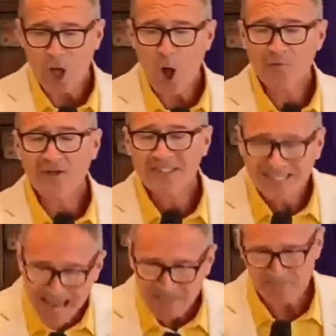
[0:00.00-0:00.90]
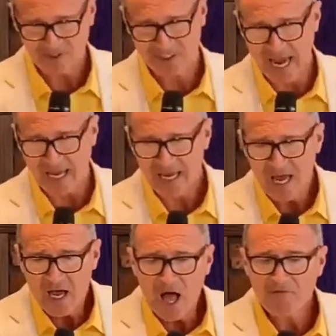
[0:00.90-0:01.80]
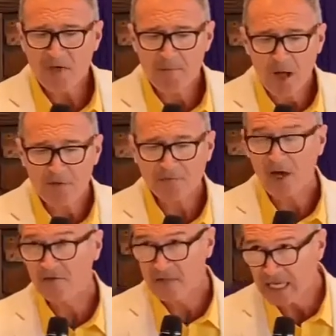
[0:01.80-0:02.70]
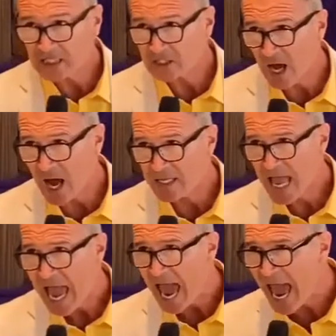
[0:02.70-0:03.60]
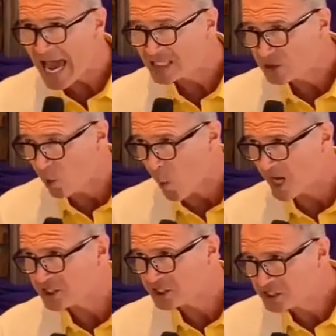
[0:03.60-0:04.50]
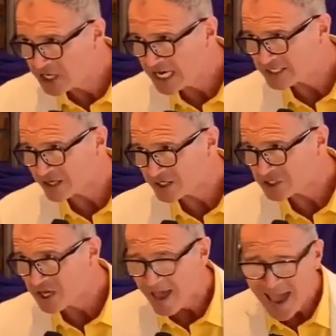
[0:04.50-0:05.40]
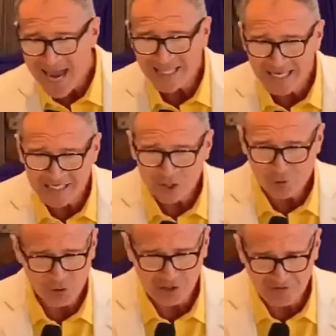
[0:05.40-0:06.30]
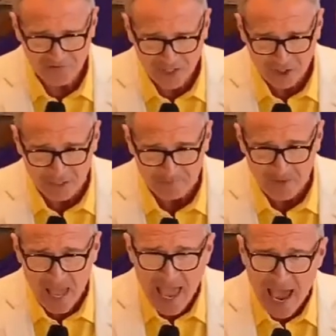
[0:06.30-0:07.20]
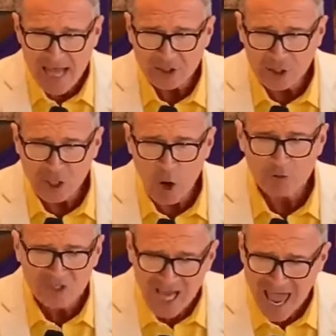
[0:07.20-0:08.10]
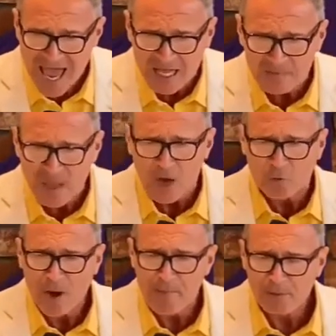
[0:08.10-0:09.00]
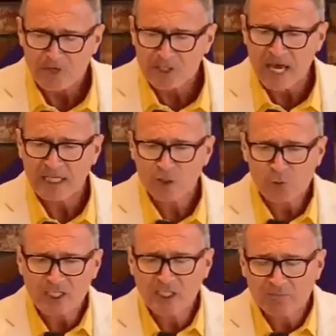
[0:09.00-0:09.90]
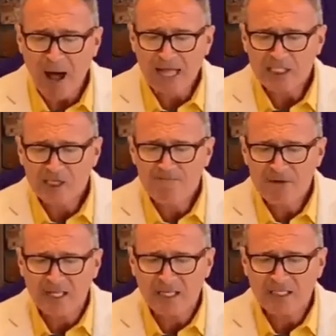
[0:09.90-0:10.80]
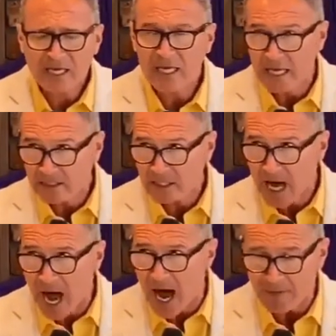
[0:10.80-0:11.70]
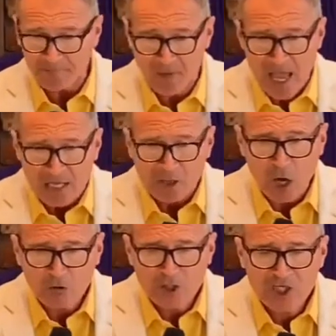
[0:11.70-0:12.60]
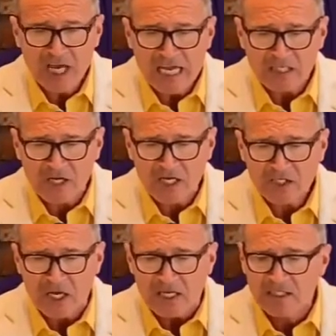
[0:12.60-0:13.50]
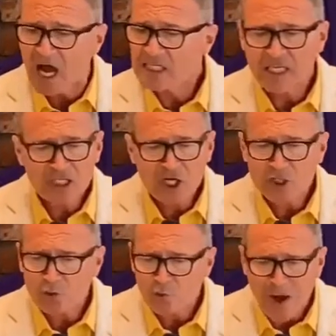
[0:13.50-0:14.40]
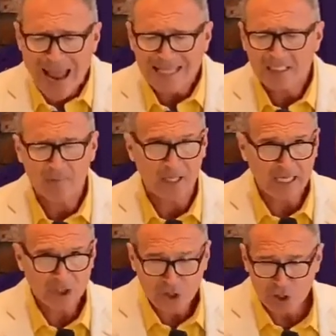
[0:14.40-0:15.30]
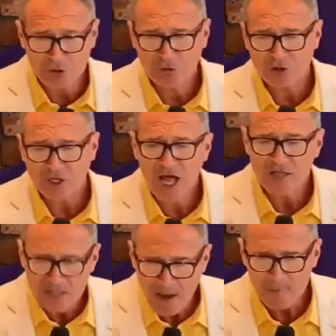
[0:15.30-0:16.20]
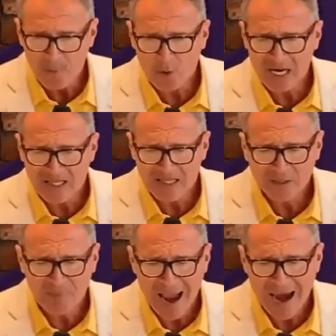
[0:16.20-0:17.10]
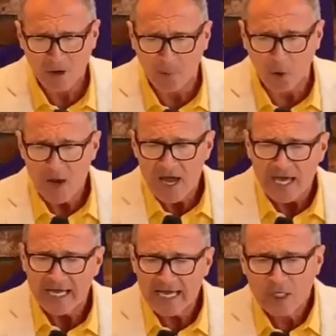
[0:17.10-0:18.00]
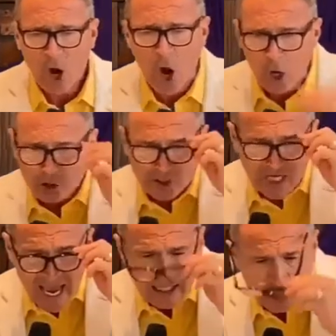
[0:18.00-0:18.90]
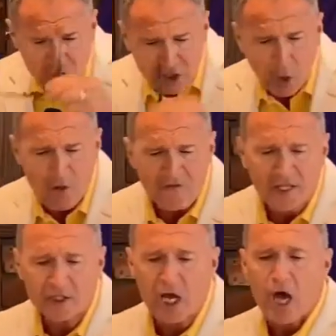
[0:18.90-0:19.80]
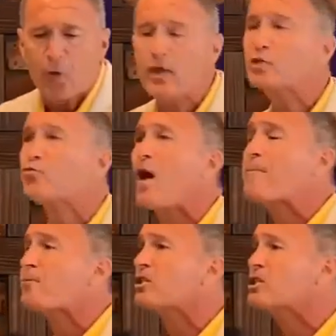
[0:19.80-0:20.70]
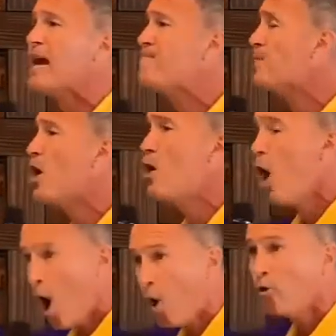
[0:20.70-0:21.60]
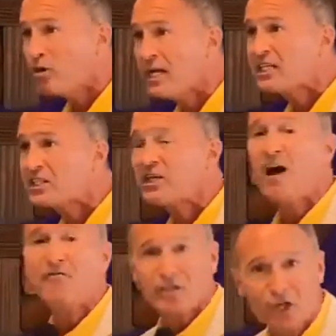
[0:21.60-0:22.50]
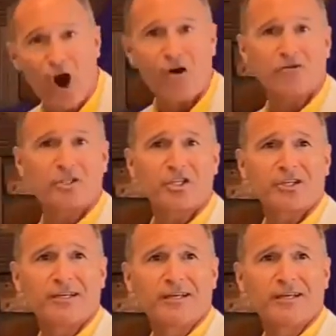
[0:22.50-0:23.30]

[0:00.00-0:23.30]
on the tenth day of the month of Nisan, as was Jesus at his crucifixion. And so ten represents responsibility to God. So Jesus doesn't just randomly choose a number in this parable. He calls ten servants, which represent the wholeness of the church.